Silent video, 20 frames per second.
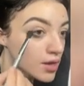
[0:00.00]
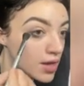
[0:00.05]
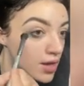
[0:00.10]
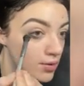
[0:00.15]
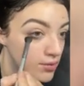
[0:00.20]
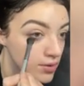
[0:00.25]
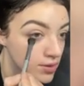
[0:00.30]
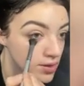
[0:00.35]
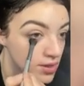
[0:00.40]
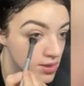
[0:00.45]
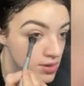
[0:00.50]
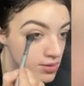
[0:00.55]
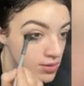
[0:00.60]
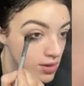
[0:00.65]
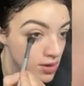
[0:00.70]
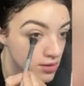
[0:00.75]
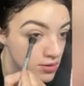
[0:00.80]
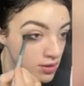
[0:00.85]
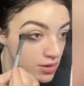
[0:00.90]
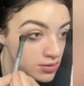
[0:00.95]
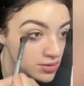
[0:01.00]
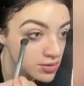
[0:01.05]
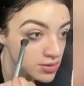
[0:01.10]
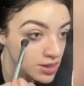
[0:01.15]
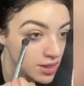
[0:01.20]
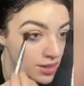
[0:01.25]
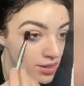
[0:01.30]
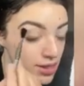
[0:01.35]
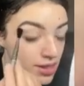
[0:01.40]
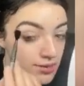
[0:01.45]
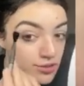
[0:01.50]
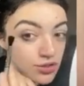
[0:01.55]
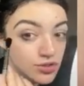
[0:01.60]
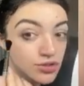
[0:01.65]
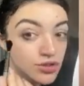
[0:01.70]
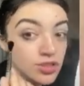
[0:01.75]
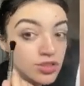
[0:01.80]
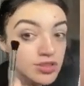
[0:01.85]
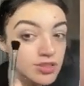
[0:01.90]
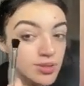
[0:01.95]
And with this, y'all just gotta have to
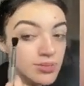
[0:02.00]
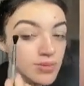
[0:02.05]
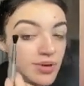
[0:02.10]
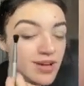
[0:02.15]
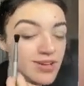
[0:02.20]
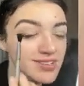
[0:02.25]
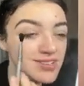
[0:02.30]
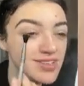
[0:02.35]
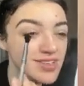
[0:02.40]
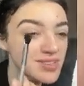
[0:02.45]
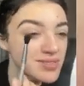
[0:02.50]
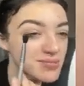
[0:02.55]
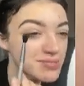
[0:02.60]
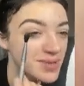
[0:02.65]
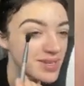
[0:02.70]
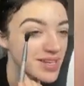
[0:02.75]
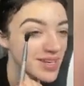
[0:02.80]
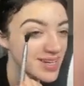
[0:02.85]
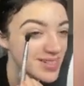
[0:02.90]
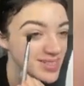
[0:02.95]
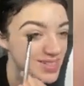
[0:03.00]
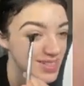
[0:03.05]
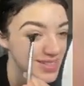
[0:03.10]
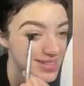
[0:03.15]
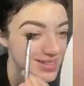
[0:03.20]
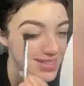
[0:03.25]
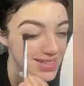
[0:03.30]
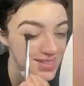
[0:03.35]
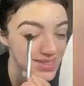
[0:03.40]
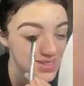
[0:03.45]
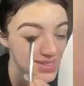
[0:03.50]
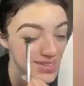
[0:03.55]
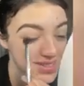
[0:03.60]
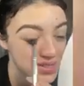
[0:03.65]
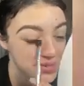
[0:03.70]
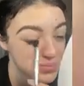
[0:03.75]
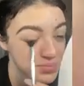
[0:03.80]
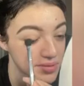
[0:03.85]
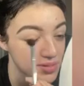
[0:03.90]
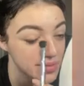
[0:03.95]
trust the process because it does
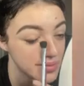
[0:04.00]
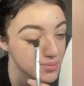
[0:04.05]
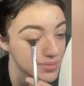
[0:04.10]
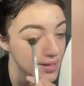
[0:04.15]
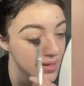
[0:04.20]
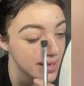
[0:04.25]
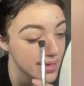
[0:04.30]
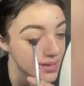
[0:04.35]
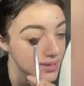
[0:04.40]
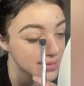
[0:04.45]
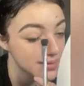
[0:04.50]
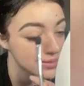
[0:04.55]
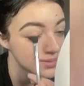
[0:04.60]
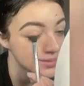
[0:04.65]
look pretty bad.